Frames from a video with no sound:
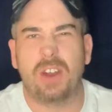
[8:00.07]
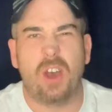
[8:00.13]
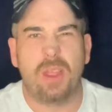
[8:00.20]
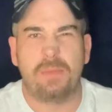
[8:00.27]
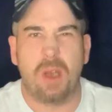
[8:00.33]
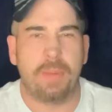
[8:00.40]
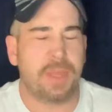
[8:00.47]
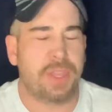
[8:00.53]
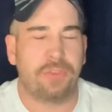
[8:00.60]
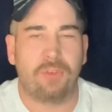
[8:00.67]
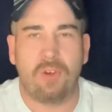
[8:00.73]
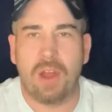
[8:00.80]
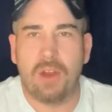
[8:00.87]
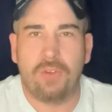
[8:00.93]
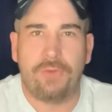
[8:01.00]
there might be
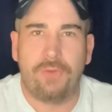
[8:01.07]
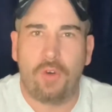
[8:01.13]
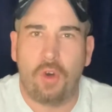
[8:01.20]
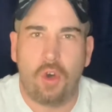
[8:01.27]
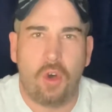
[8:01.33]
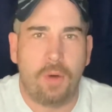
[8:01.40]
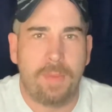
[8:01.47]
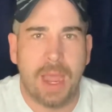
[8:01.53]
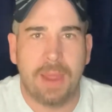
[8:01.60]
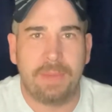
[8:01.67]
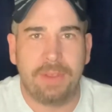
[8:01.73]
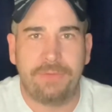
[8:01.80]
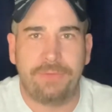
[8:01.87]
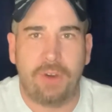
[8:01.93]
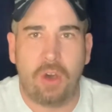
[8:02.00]
three or four,
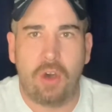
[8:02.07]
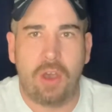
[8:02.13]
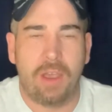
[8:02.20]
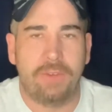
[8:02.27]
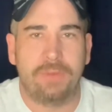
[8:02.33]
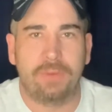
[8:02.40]
maybe five.